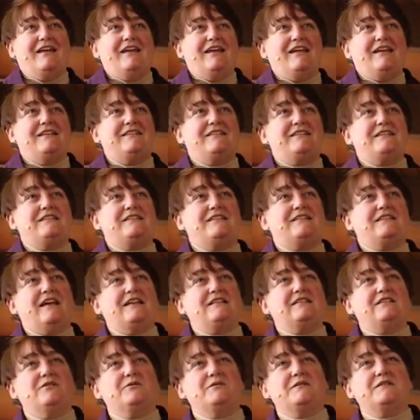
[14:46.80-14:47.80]
is to
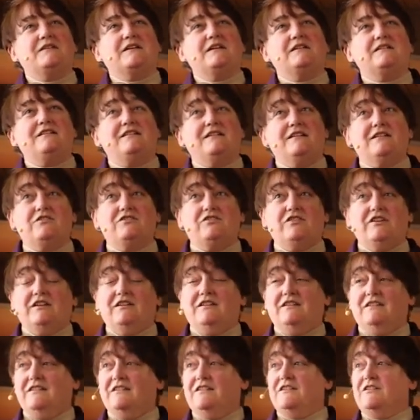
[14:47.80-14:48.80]
set those
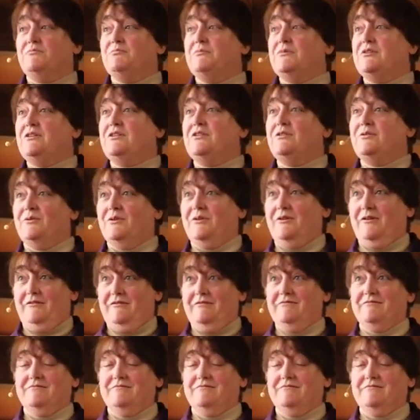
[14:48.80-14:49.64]
conditions, the manure,